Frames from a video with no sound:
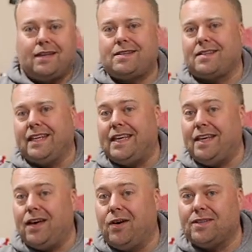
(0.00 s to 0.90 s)

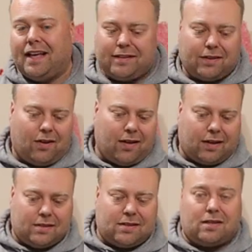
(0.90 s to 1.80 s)
slinky hose, I like to call it,
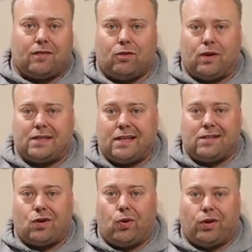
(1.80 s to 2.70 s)
because this stuff always
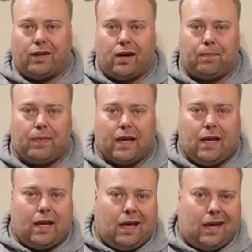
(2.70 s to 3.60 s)
stays coiled up.
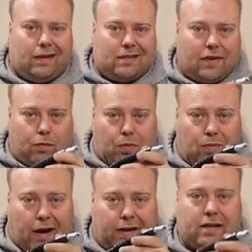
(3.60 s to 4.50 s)
It does have a
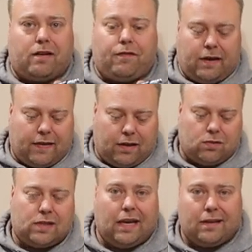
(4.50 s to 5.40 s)
proprietary fitting that
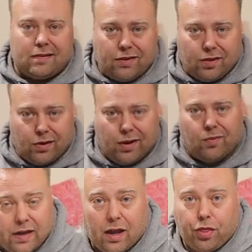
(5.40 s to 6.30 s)
goes into the
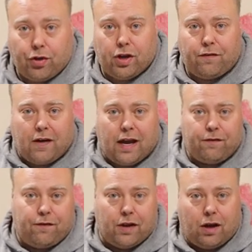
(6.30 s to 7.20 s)
unit. You got a
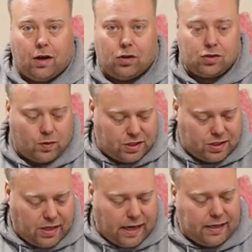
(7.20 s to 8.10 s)
35 foot hose, which
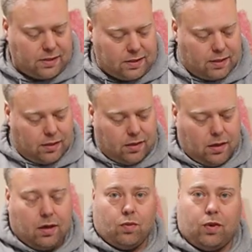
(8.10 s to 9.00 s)
is nice
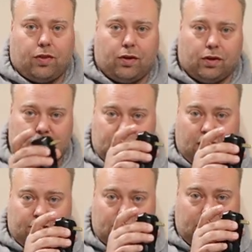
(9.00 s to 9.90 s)
with your
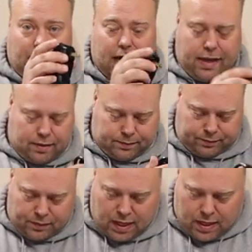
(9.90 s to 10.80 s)
GFCI.
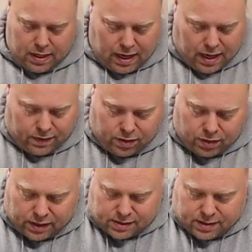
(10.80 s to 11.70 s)
And the
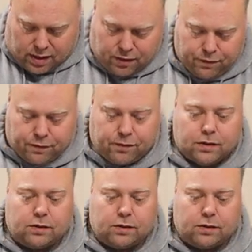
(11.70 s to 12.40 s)
unit itself